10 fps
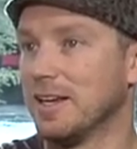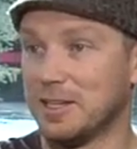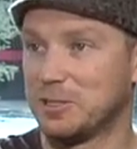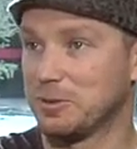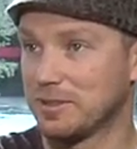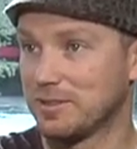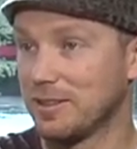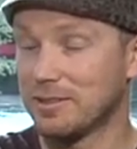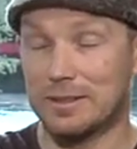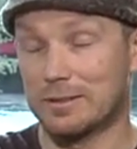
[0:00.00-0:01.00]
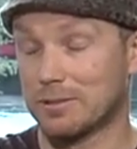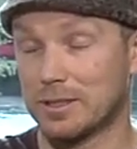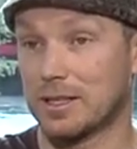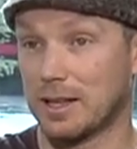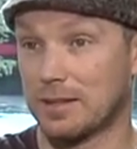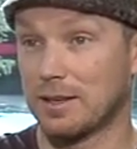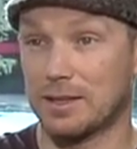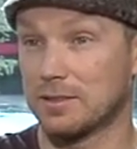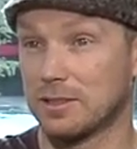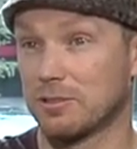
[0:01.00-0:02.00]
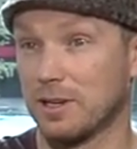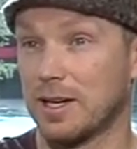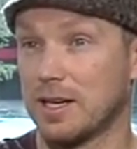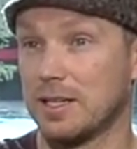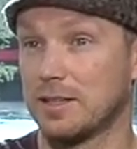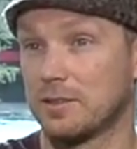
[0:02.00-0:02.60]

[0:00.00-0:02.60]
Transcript: into a series? And we were like, that's actually a great idea.